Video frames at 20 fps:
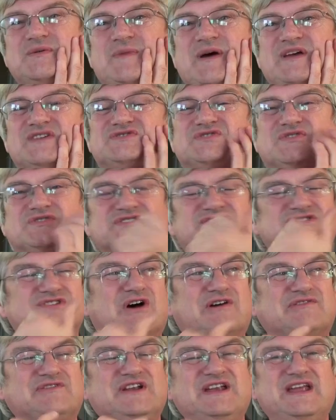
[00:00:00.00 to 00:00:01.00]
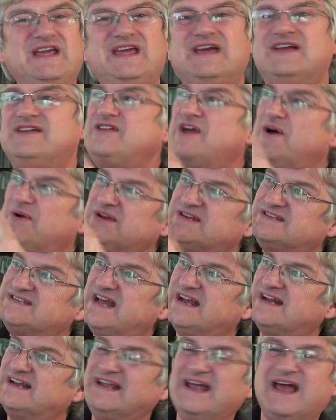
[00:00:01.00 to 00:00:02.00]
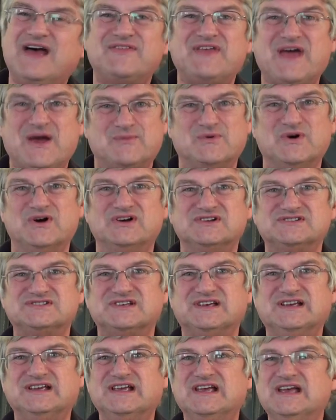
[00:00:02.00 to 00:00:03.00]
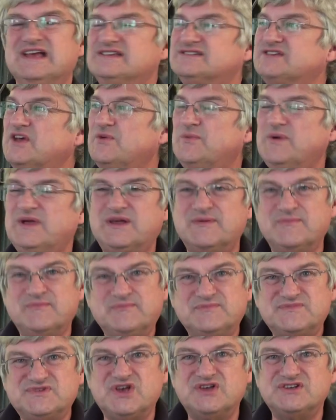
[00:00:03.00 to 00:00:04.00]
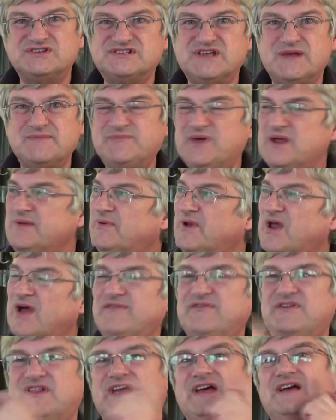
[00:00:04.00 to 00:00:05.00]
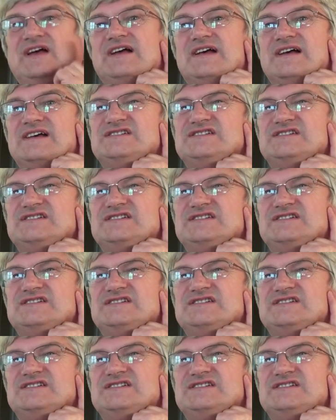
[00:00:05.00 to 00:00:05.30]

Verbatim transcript: we make sure the staff in here know exactly how that works, so we can send people over there.